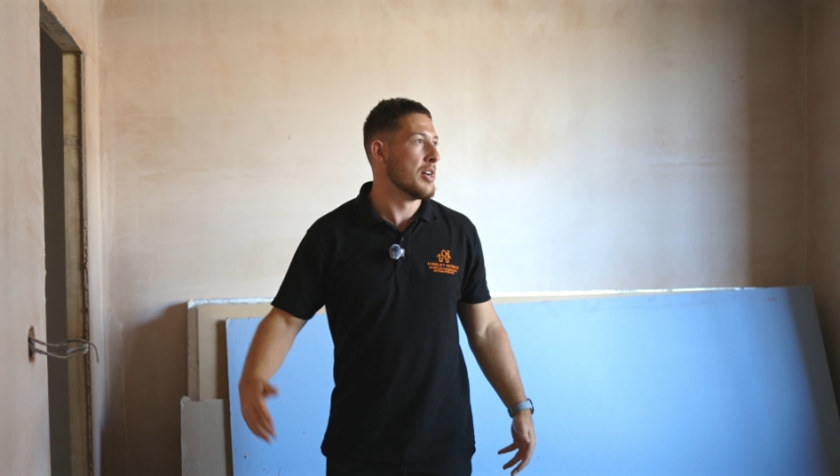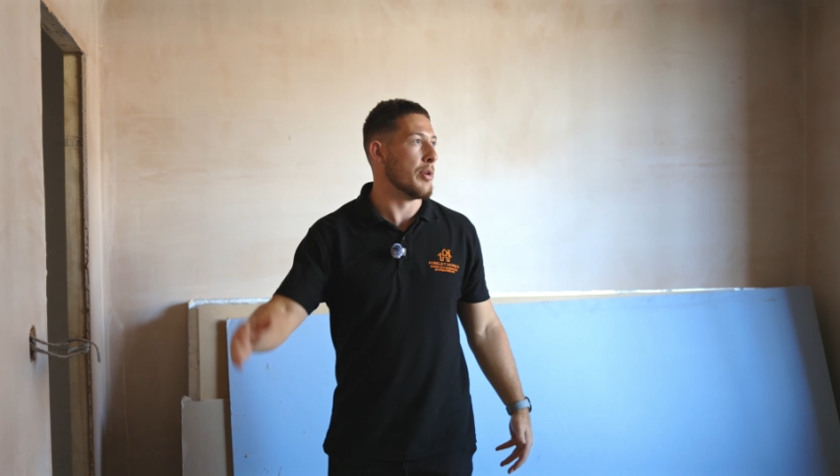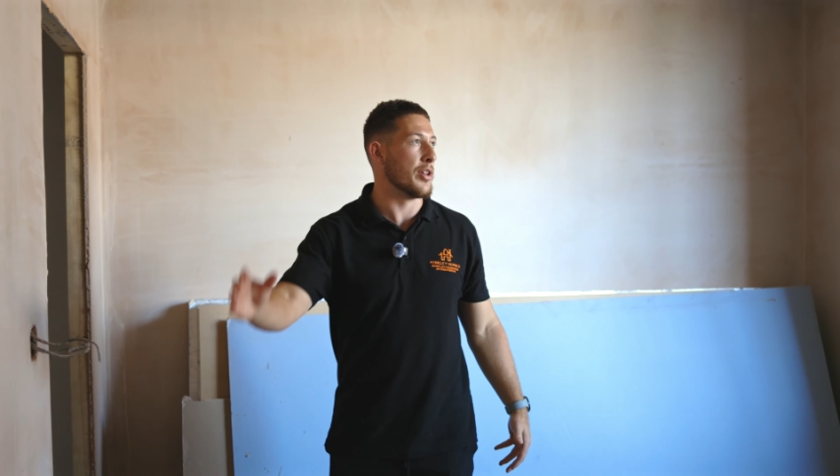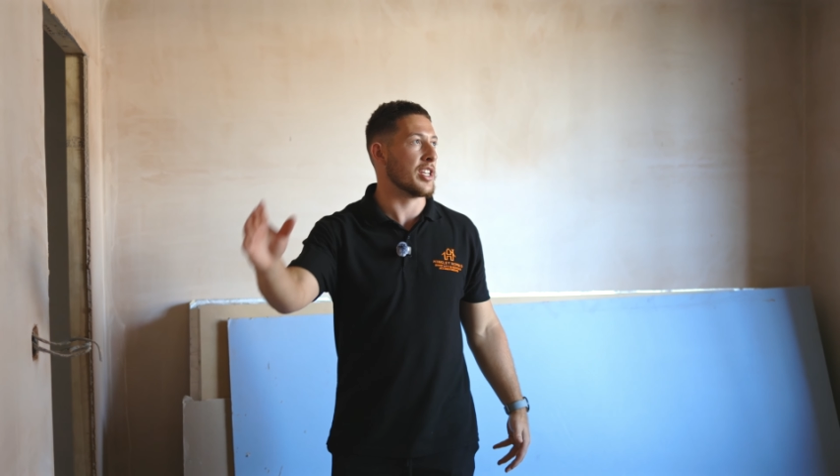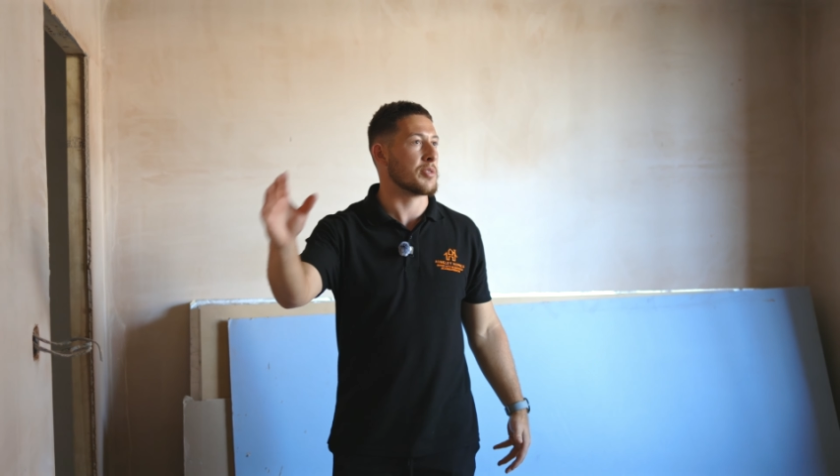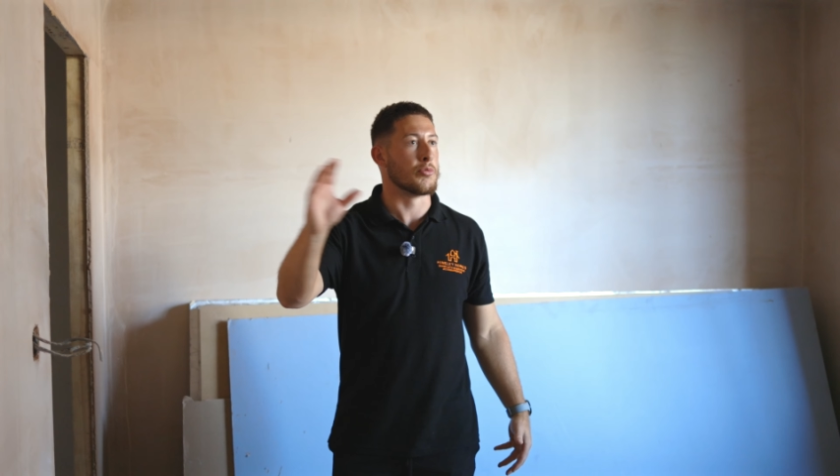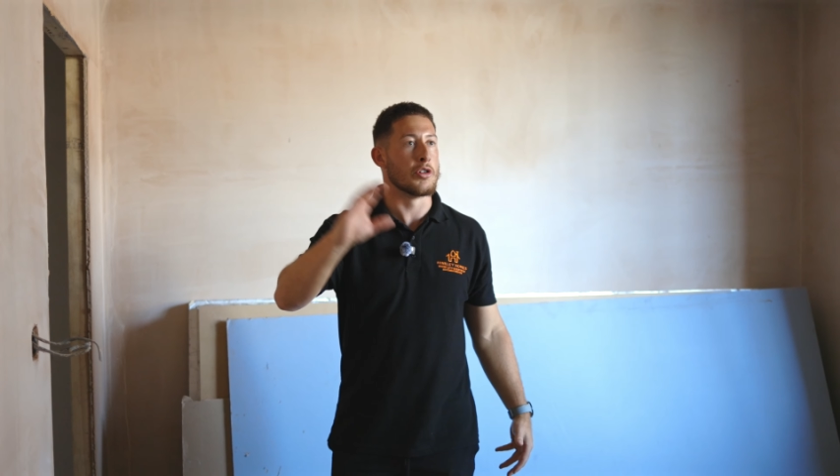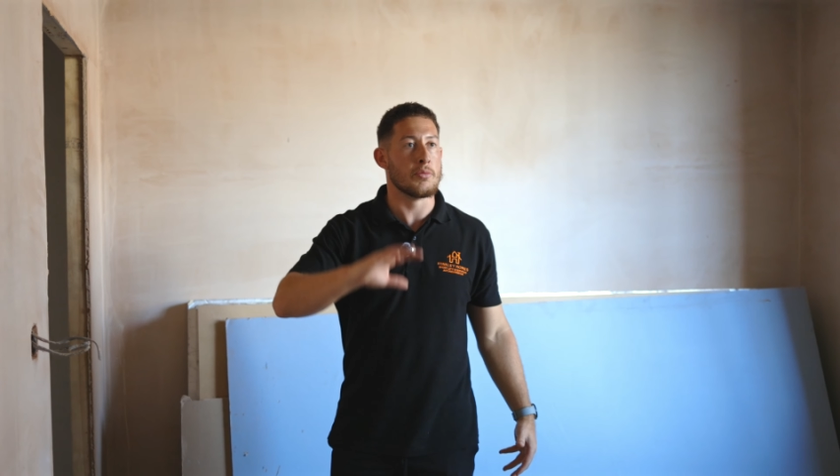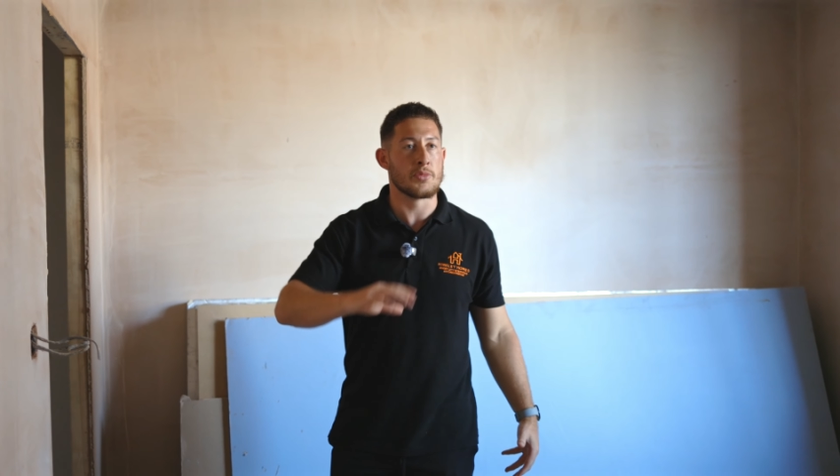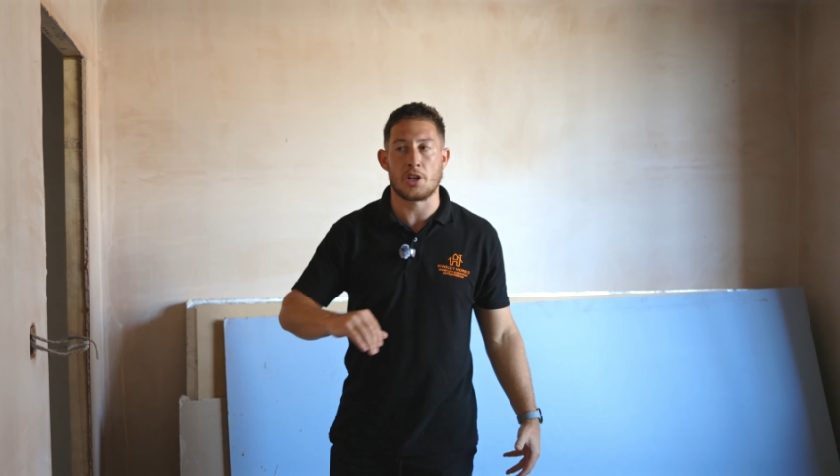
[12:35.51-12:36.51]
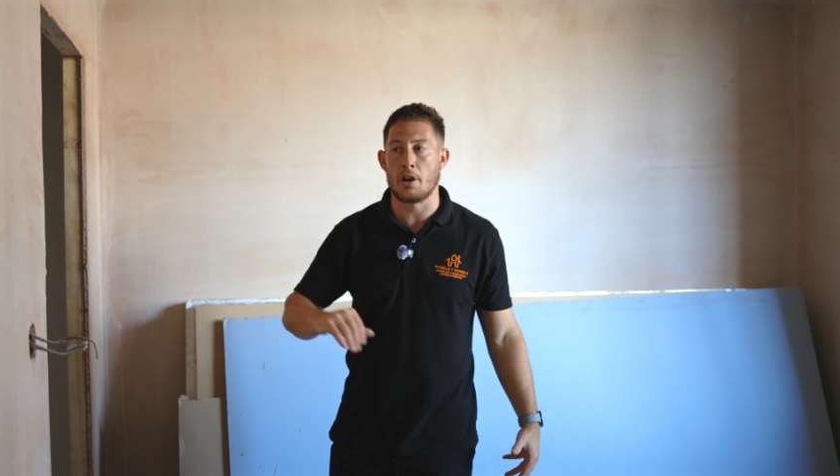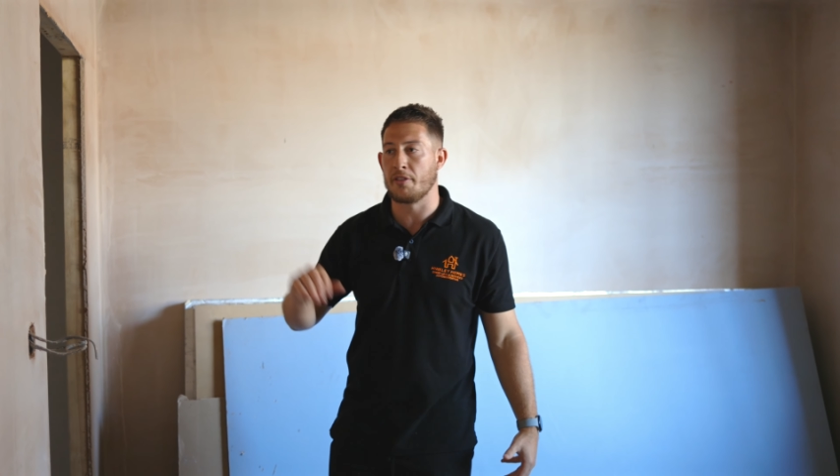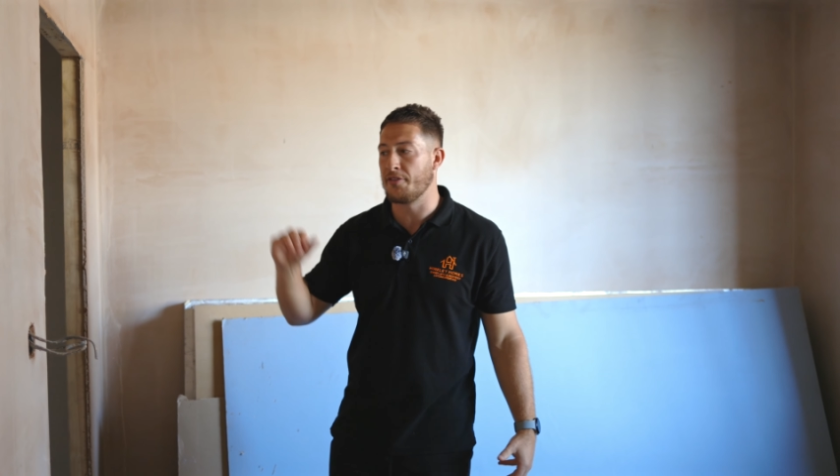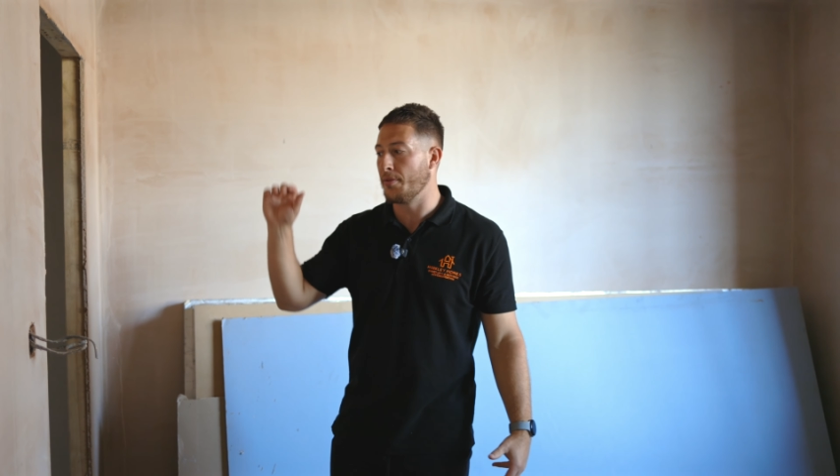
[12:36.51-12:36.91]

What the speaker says: But there's rooms that are